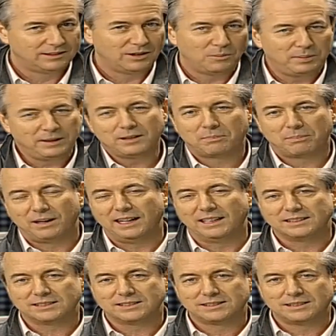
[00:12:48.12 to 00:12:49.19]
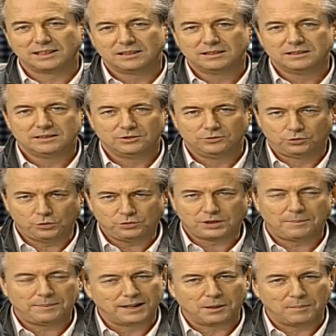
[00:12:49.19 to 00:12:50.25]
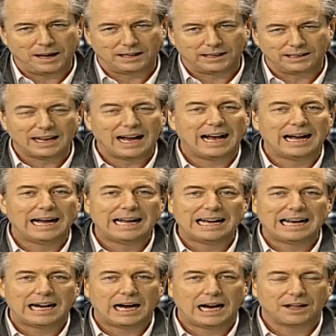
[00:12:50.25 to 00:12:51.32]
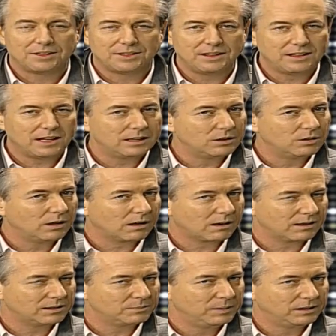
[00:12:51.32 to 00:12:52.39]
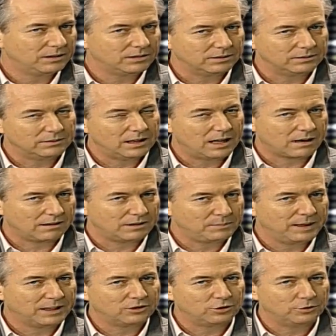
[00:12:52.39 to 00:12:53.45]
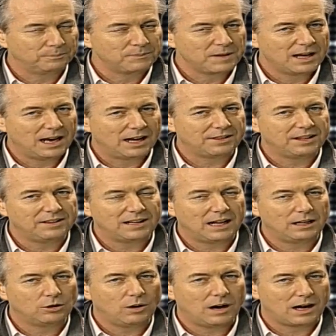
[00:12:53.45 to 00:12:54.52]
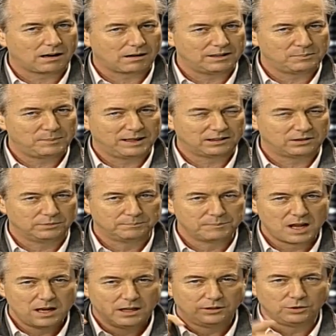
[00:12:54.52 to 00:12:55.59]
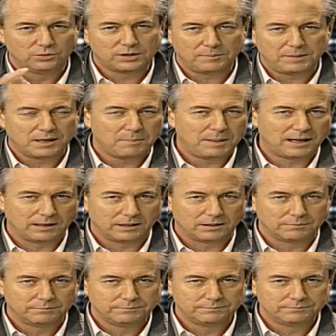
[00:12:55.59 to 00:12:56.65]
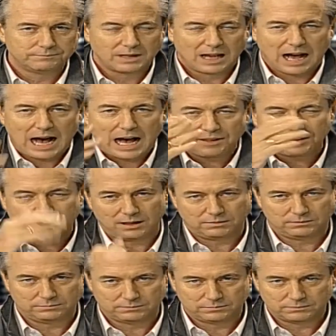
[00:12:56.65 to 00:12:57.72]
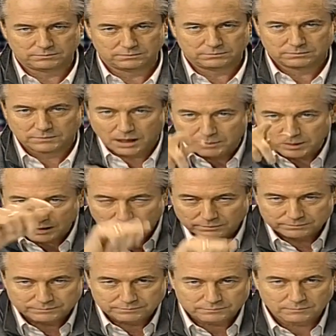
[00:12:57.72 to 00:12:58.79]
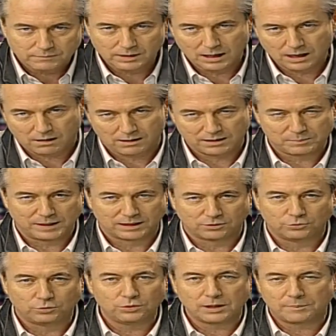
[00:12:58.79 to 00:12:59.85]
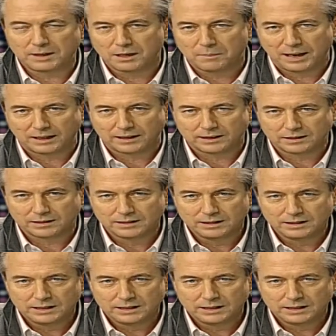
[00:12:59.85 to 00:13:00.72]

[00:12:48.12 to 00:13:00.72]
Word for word: Don't be depressed. Do something about it. Haced algo al respecto. Al respecto. Haced algo al respecto. Do something about it. Haz algo, amigo, al respecto. Do something about it.